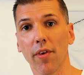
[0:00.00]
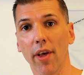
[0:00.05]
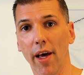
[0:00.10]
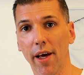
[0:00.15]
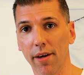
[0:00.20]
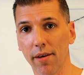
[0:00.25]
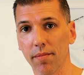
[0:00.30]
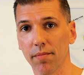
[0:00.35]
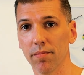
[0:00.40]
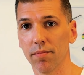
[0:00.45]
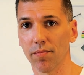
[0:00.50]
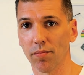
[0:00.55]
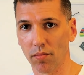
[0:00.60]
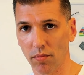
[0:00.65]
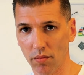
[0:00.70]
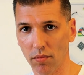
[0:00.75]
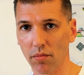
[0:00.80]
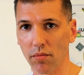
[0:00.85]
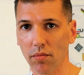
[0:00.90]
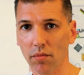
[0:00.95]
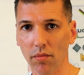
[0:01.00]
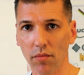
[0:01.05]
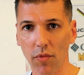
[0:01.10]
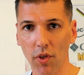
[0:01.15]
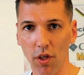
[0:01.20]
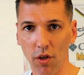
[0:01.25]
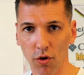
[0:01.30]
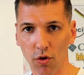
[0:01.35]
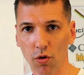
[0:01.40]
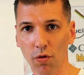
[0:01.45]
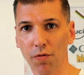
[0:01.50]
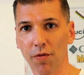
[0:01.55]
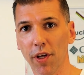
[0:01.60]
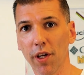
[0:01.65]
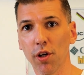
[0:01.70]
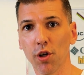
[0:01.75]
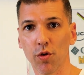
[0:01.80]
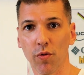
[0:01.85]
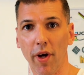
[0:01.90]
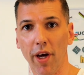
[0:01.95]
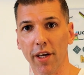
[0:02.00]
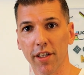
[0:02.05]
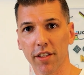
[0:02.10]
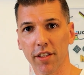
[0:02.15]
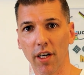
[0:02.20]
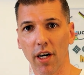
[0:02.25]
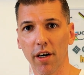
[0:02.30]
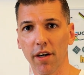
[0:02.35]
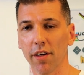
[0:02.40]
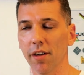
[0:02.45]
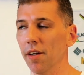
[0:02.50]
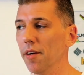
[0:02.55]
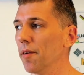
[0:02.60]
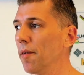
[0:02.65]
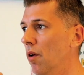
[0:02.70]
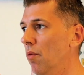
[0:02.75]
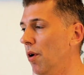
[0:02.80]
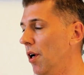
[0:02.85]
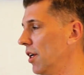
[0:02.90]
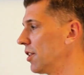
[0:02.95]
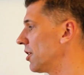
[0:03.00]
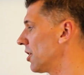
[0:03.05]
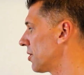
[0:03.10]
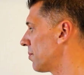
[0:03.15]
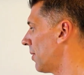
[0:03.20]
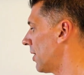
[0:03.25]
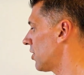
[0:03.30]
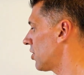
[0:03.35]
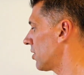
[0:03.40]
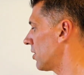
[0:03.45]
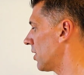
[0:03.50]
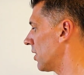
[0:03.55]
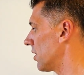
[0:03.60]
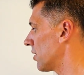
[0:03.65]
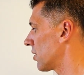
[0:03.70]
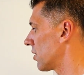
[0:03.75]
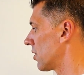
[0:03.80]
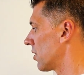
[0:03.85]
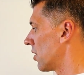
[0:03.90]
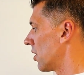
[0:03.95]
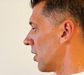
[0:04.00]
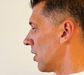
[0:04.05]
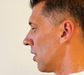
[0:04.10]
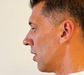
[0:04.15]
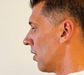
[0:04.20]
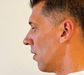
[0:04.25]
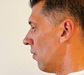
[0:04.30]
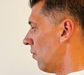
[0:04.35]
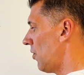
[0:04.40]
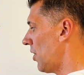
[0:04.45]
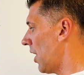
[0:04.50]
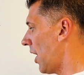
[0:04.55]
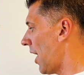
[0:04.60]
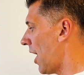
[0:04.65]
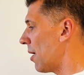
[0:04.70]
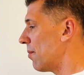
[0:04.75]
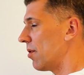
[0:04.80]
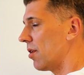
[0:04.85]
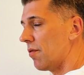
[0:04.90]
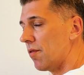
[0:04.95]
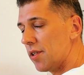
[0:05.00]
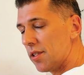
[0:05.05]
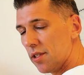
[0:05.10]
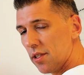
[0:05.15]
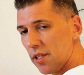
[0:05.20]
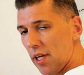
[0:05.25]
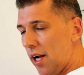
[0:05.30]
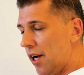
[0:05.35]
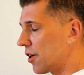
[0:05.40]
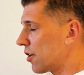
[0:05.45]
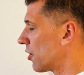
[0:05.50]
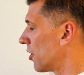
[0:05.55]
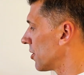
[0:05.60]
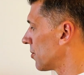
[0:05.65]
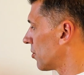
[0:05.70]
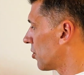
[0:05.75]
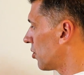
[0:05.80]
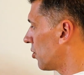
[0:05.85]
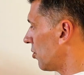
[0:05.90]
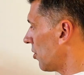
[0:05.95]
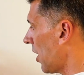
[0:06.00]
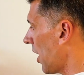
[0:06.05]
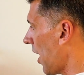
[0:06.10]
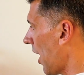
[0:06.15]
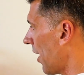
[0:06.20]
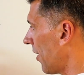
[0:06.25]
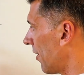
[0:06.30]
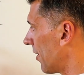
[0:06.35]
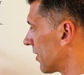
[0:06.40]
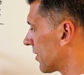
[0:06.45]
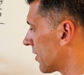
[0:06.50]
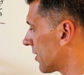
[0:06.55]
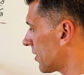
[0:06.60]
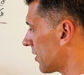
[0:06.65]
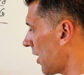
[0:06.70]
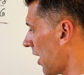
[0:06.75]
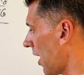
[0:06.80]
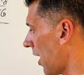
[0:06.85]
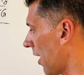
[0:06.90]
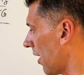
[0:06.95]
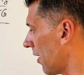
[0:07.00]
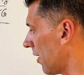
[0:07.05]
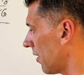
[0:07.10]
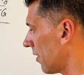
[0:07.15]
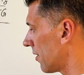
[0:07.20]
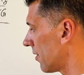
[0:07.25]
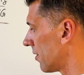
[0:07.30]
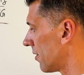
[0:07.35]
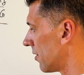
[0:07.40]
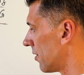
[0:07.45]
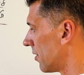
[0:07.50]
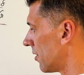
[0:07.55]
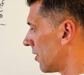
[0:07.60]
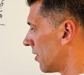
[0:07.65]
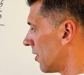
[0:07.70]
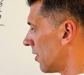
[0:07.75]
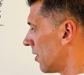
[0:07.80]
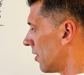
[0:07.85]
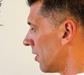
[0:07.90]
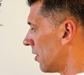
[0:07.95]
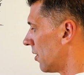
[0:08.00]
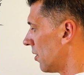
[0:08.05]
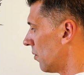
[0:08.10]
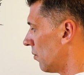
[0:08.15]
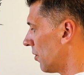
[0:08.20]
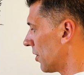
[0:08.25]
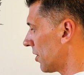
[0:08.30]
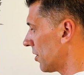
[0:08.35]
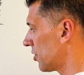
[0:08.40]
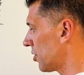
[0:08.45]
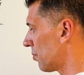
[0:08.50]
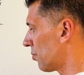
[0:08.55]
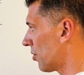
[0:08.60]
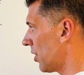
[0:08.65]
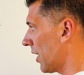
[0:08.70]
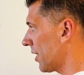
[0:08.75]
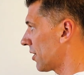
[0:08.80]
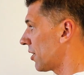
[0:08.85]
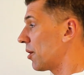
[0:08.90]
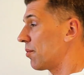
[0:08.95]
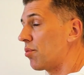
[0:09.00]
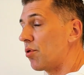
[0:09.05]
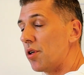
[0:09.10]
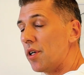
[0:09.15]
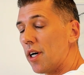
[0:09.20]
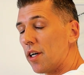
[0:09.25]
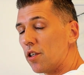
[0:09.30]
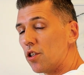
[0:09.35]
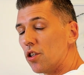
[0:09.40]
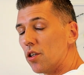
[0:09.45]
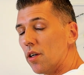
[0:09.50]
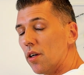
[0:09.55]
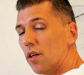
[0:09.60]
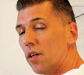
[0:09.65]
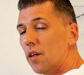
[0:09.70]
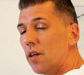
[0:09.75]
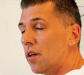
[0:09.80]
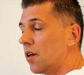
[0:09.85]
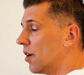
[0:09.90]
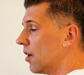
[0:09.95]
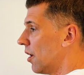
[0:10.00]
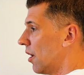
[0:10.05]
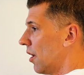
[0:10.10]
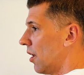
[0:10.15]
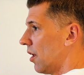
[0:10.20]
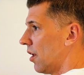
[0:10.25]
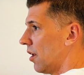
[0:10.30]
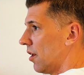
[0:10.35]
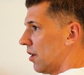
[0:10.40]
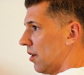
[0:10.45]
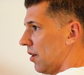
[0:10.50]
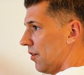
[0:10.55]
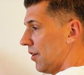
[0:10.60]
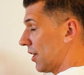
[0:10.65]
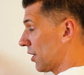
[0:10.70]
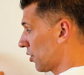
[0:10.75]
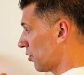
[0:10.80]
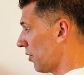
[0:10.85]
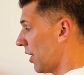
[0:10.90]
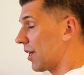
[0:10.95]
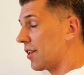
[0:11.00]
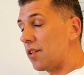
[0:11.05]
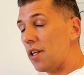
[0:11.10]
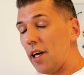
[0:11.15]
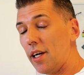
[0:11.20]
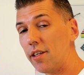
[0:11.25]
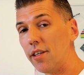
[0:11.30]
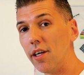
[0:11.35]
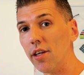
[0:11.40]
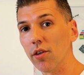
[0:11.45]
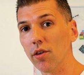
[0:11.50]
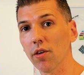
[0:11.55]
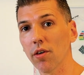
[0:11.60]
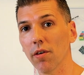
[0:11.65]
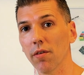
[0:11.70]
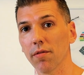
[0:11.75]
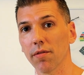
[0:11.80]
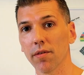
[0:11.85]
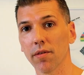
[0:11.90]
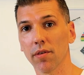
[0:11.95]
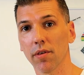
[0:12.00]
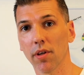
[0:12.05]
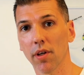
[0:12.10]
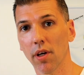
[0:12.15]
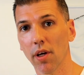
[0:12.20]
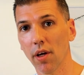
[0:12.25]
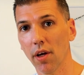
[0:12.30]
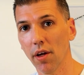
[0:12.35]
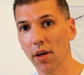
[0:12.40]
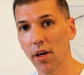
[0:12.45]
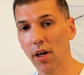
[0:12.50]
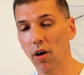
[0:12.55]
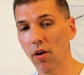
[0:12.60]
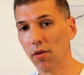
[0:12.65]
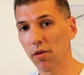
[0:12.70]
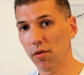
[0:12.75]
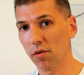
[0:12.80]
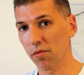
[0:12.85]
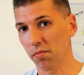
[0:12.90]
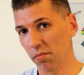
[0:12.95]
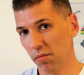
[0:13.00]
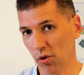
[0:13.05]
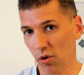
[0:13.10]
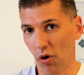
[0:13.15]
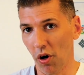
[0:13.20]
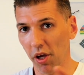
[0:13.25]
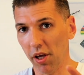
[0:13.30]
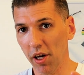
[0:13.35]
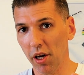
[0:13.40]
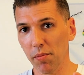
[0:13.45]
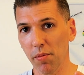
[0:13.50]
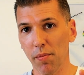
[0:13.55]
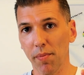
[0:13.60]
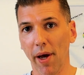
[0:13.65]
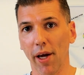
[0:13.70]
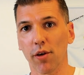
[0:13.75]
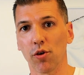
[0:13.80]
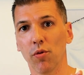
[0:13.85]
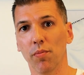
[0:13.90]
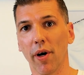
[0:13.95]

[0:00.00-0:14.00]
that, to finish where I started, what I just mentioned is, we are able with this algorithm to understand what is the lactate production that creates a lactate curve. Now, going a little bit back to